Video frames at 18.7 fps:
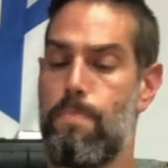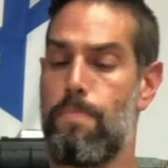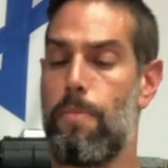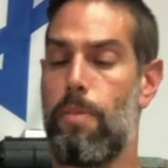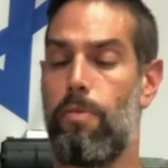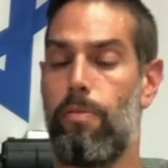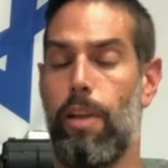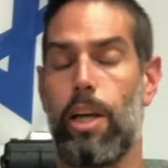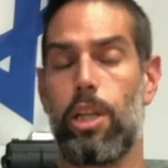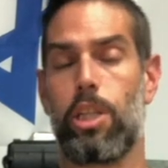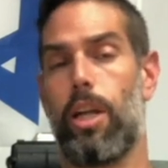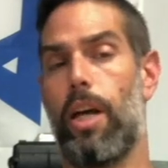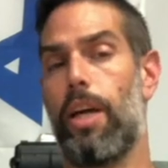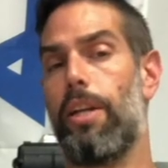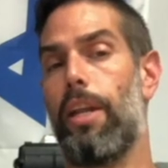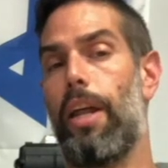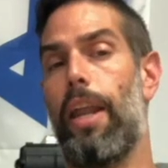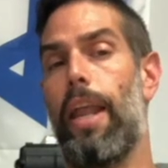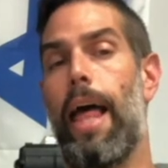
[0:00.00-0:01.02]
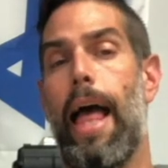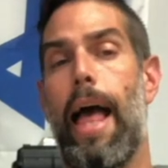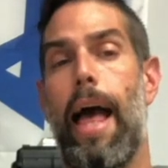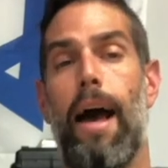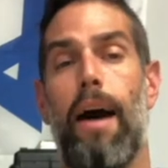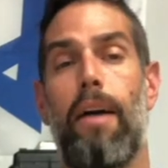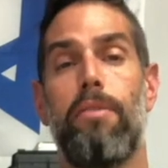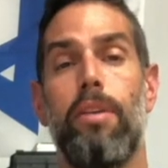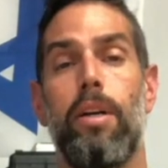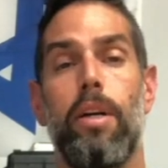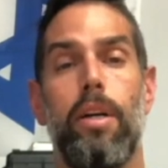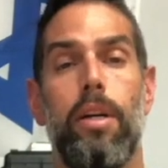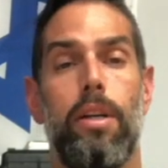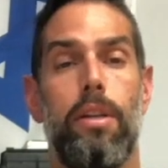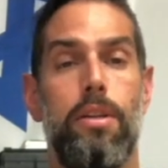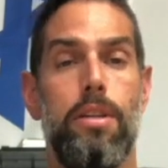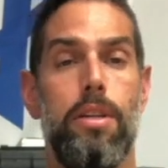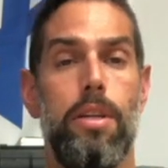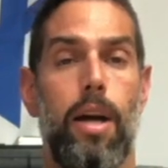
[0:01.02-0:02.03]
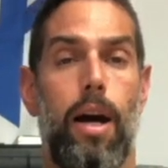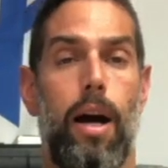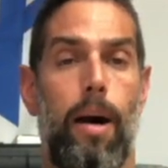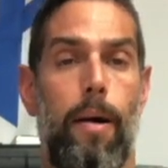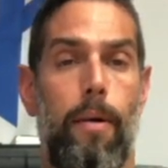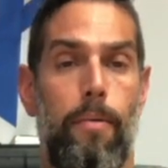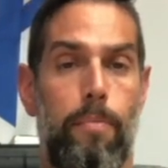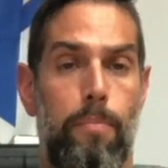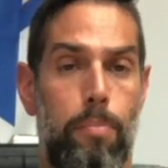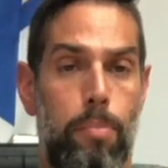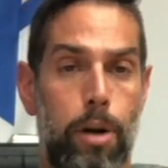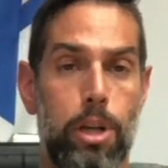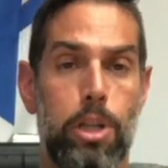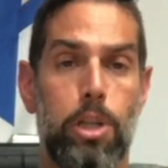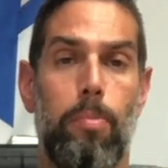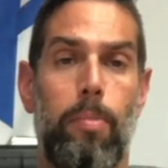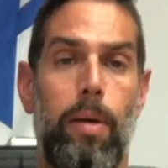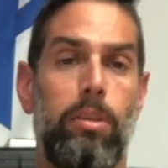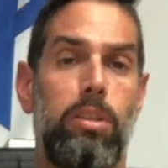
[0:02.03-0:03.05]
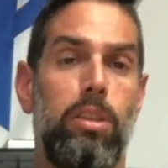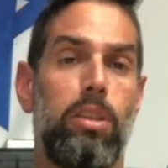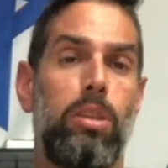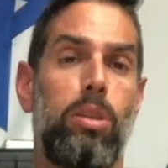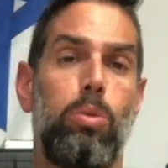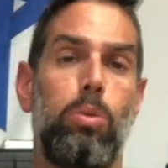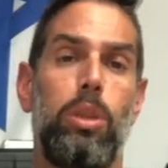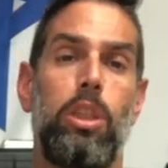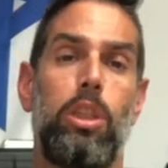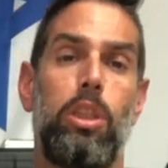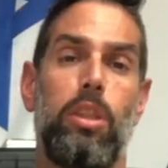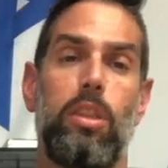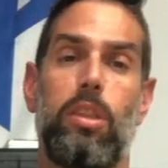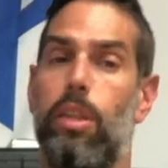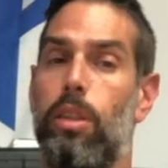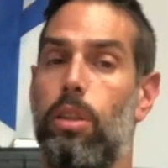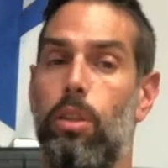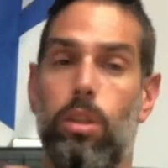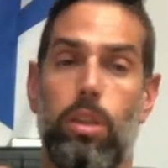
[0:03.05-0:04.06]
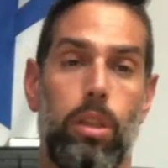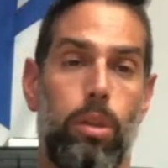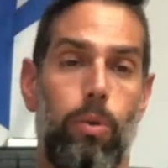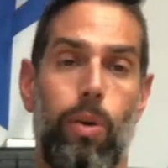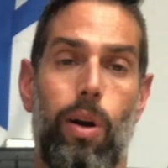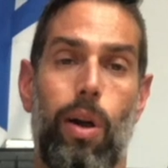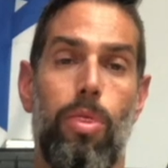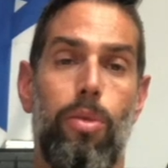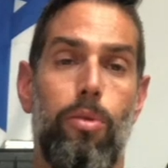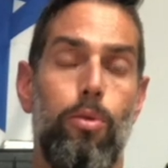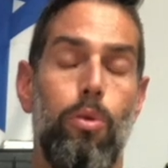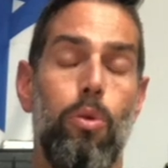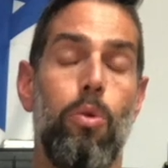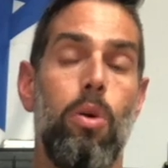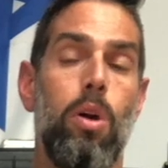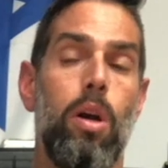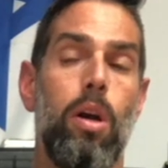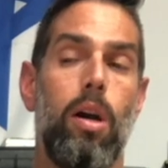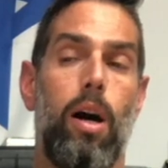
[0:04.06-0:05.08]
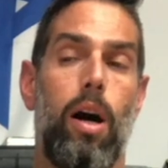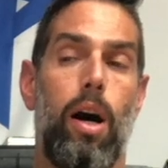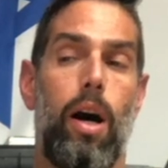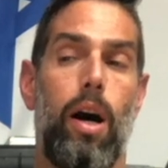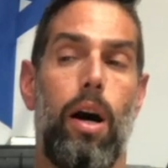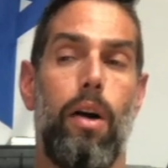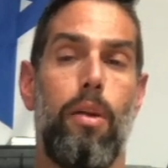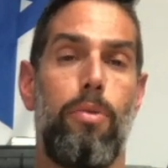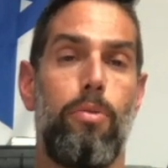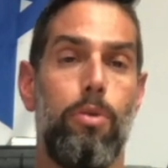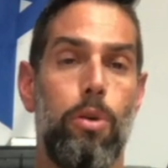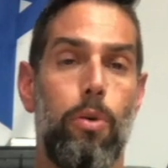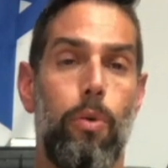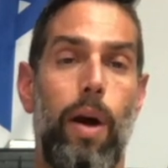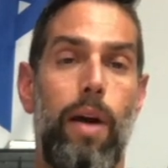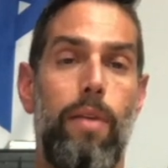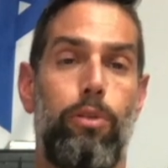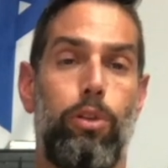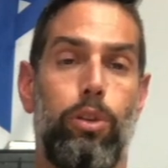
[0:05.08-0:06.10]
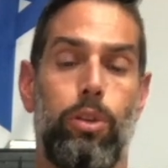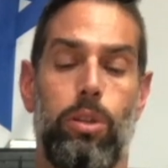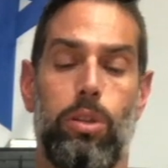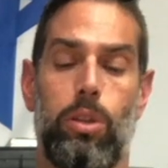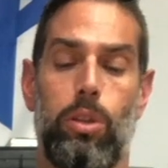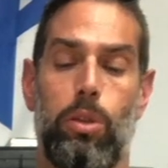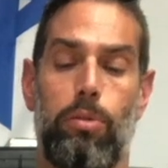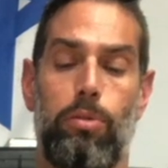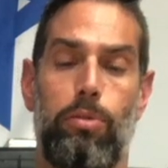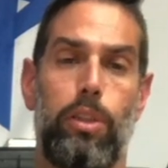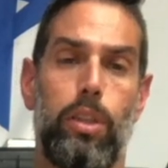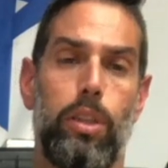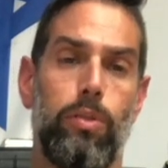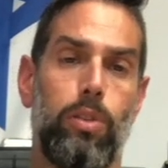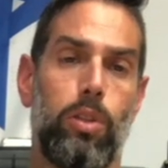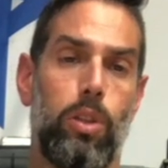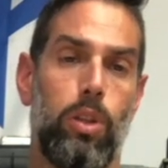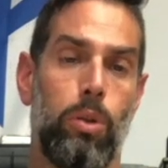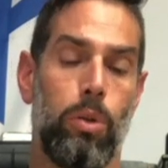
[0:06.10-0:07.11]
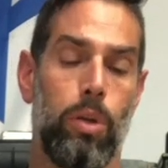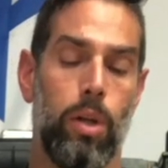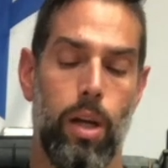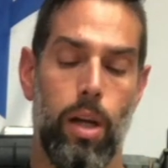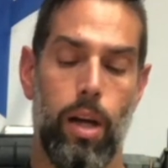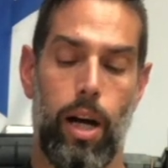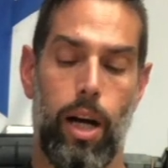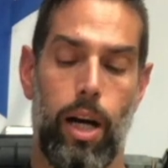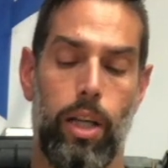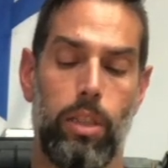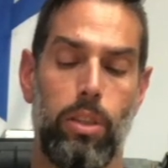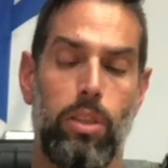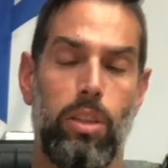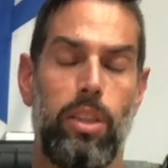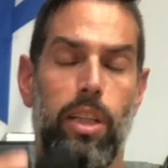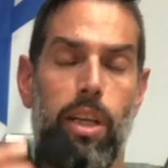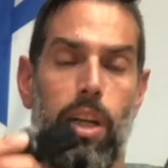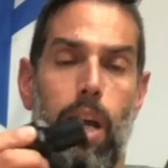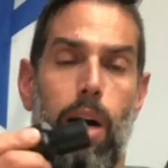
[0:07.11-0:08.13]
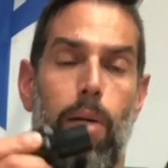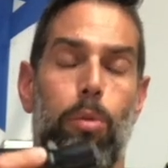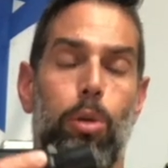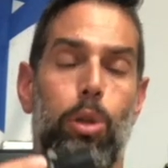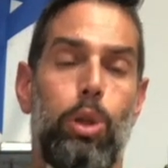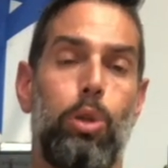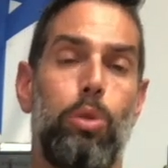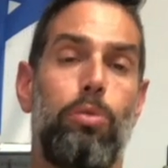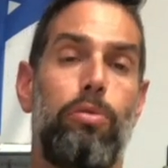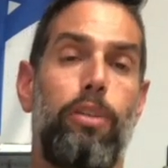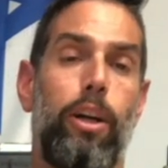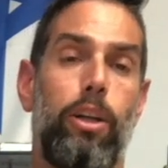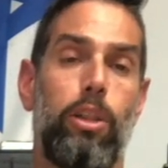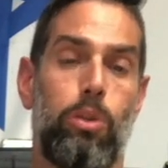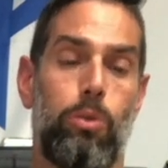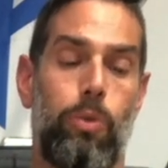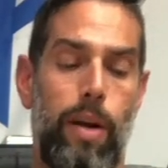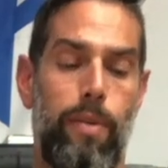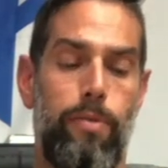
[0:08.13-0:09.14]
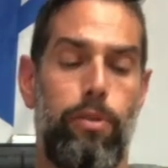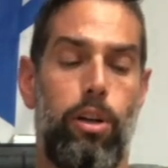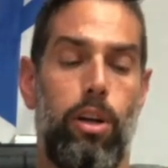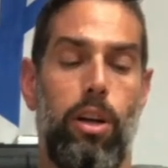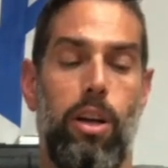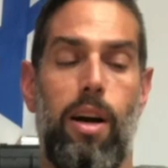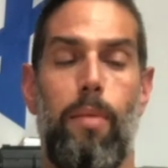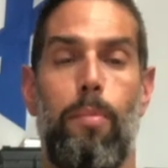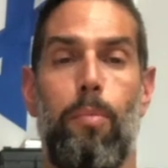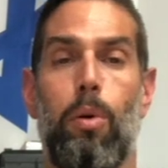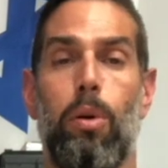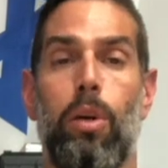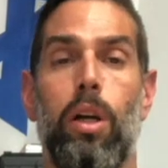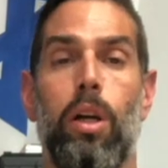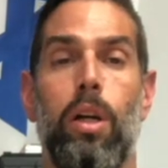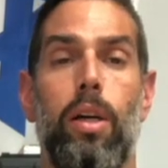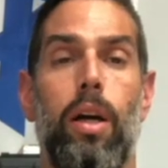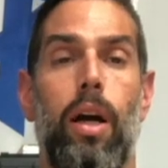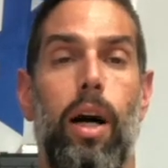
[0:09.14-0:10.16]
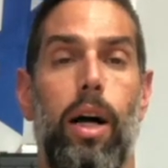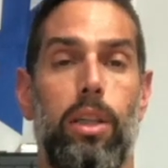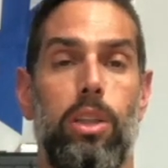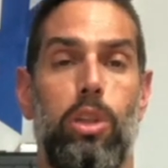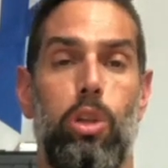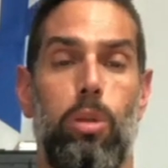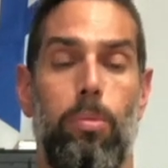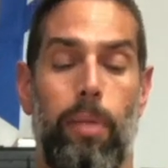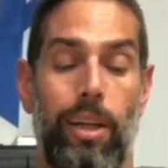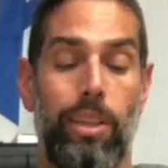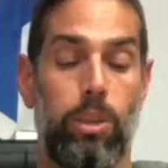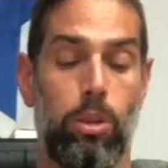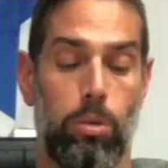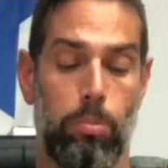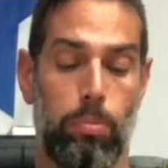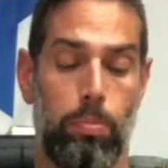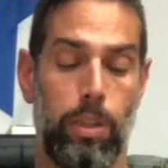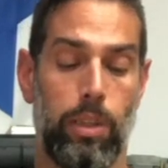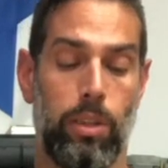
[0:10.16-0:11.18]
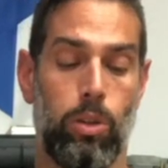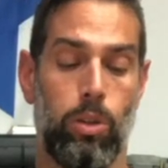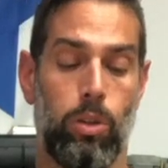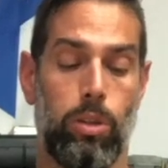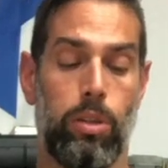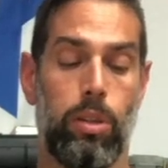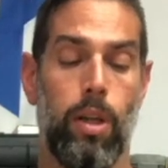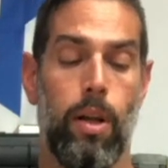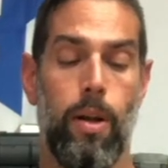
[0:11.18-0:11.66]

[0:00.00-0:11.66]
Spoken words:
flashlight that have the pressure mounted switches that you can run through your rifles and so forth. So you see a lot more Surefires on rifle, a lot more Streamlights on pistols.